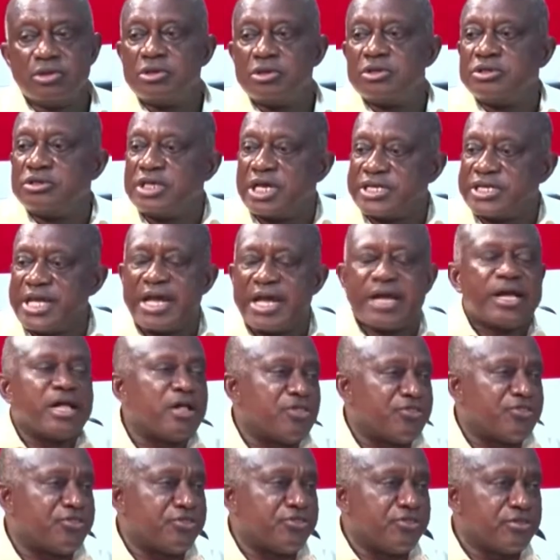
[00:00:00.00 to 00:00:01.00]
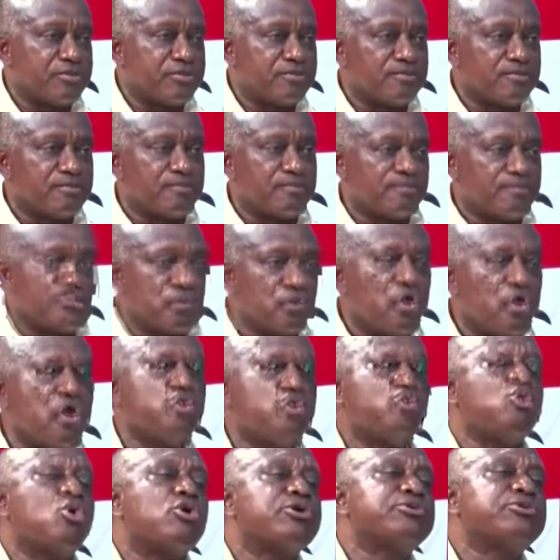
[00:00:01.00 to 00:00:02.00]
Yeah, yeah, health.
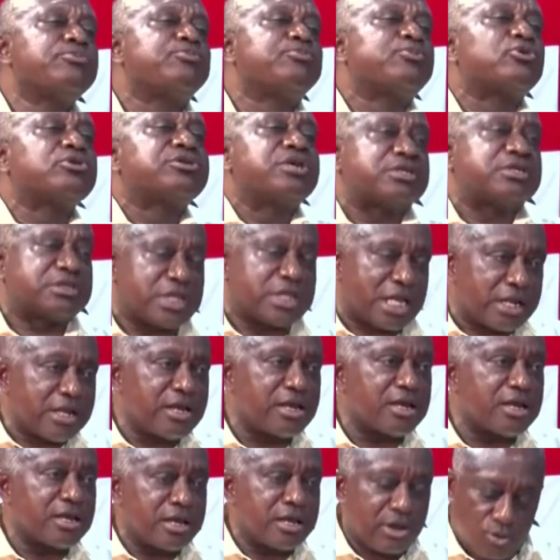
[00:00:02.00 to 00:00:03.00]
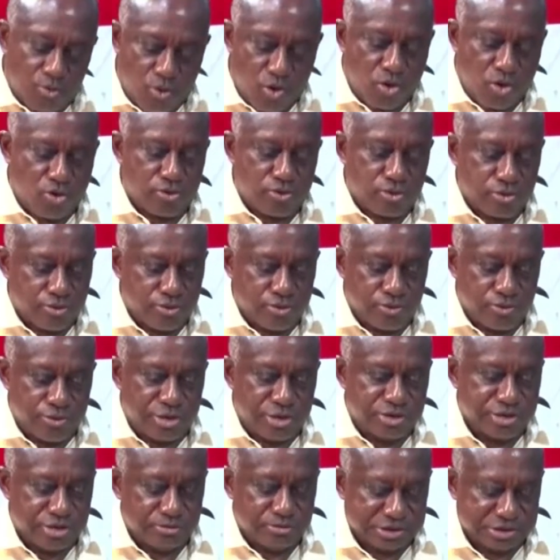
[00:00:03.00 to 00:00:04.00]
Ongoing projects and a war
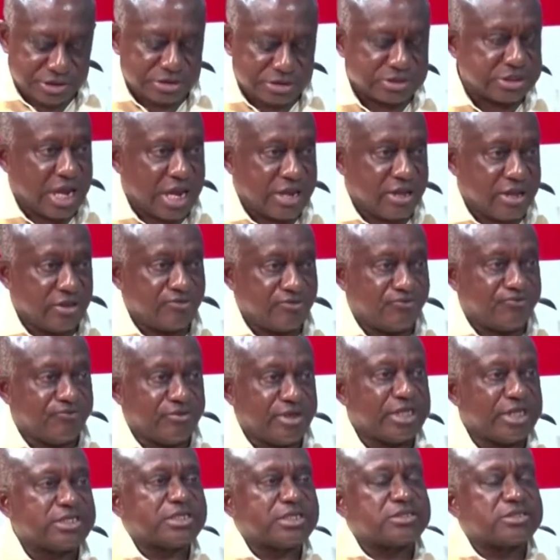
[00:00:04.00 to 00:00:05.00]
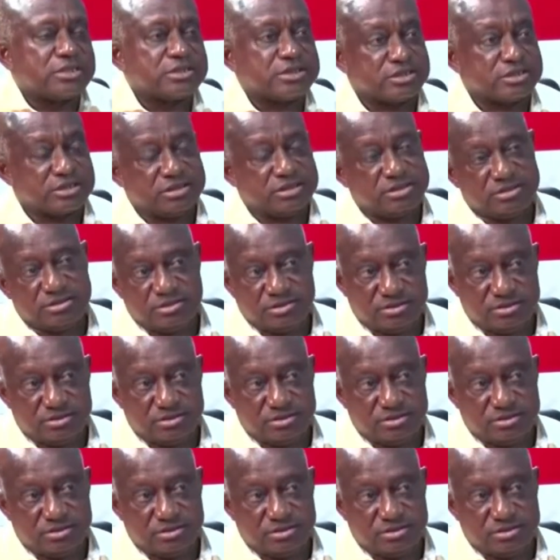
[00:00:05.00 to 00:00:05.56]
regime. CCI health. 36.